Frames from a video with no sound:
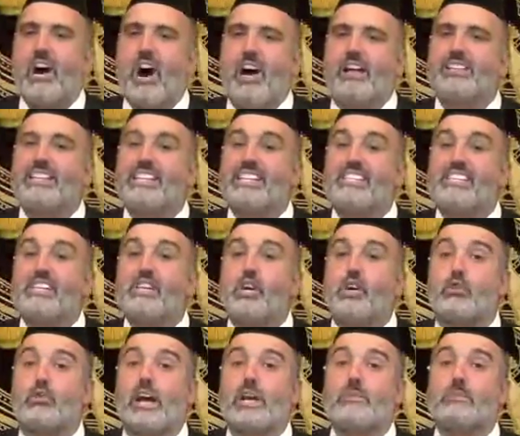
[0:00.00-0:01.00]
on this
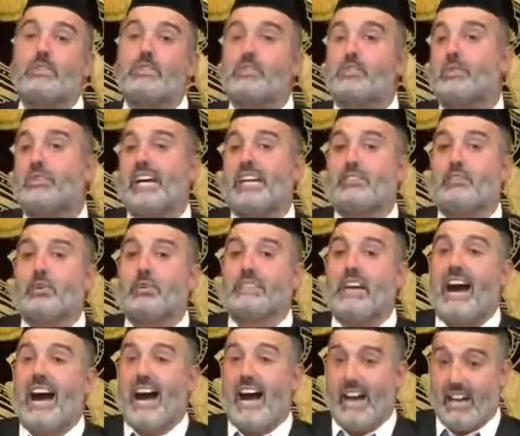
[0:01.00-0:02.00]
incredible Sudat
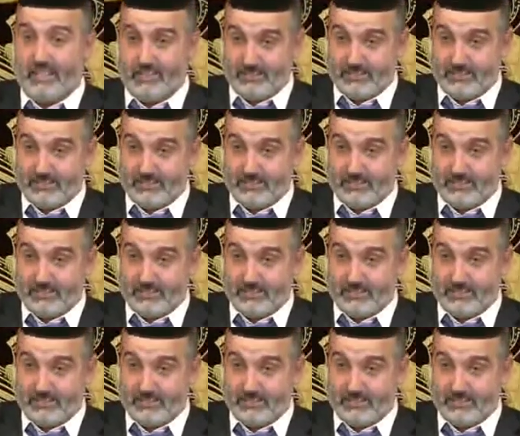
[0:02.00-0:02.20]
Todah.